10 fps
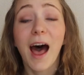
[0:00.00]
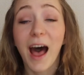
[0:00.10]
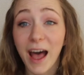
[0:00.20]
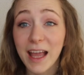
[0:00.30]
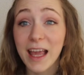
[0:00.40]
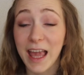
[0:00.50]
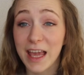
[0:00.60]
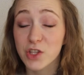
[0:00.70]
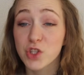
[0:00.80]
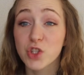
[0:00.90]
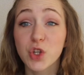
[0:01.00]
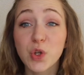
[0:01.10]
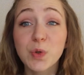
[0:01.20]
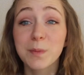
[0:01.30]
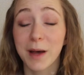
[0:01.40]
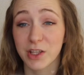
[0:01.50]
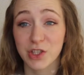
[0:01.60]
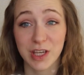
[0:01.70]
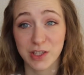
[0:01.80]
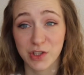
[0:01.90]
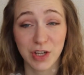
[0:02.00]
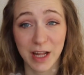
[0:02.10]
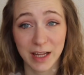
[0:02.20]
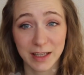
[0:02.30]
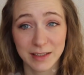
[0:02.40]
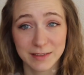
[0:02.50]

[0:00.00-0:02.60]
I ate too much yesterday.